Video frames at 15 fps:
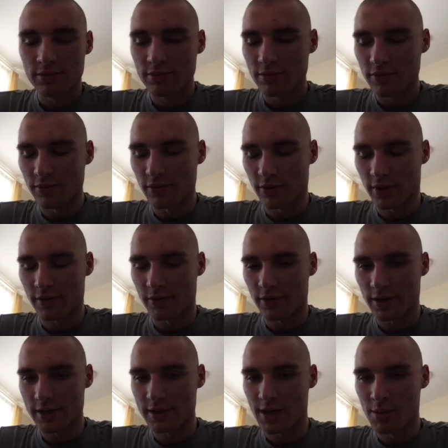forever
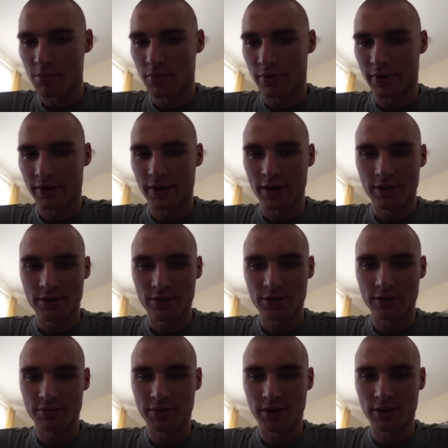it's temporary
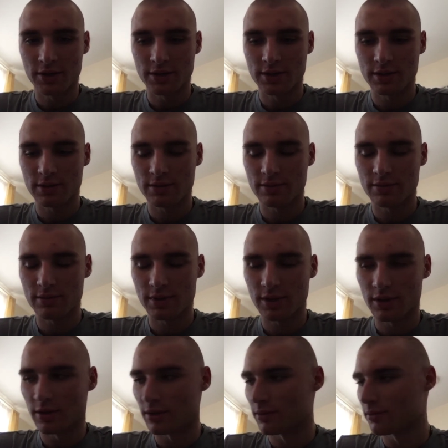just because you
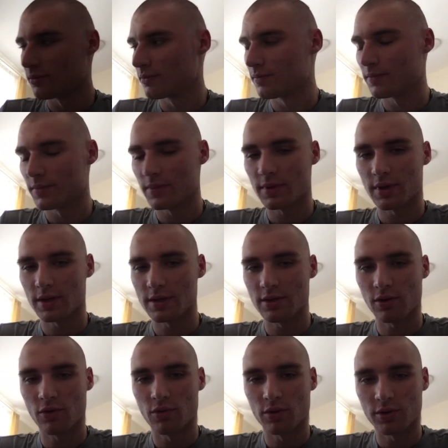know it's the
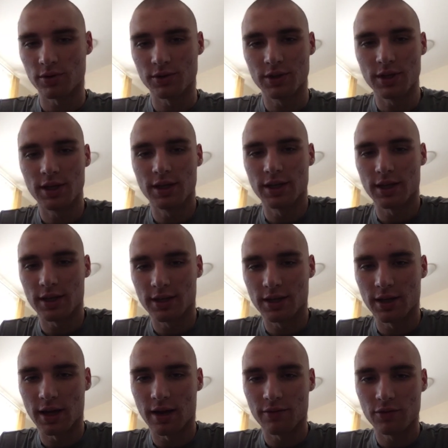quarantine and i
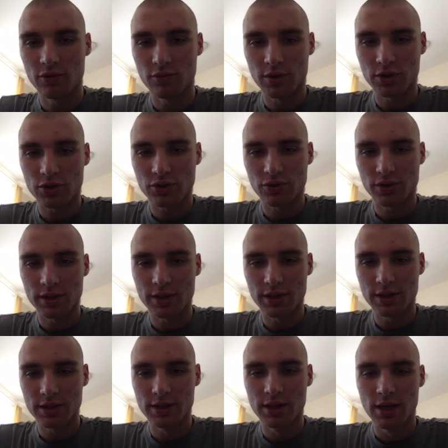didn't have too much
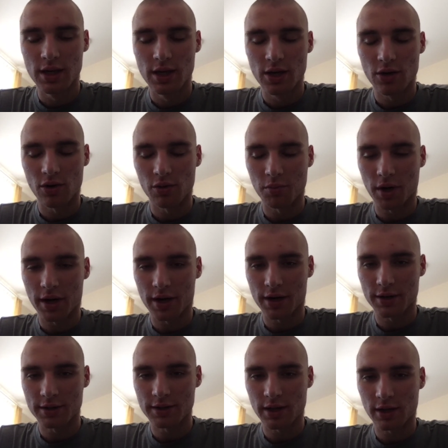choices on my
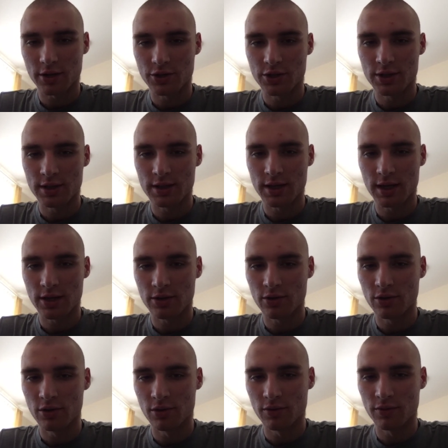hairstyle I just decided to
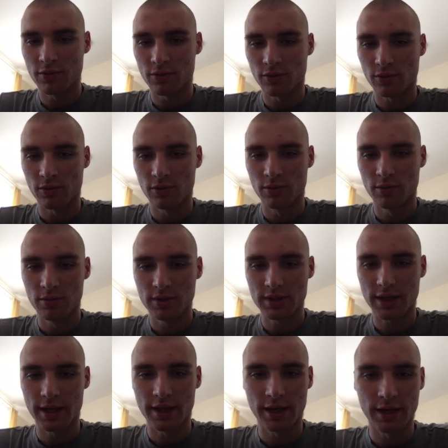go full
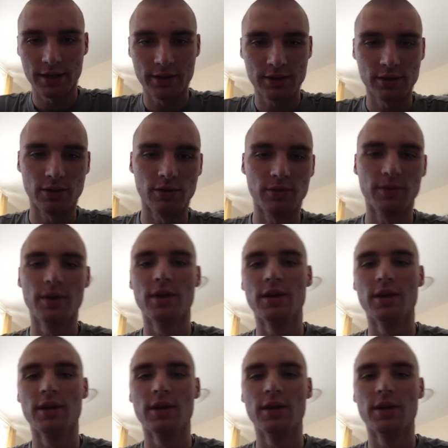skinhead so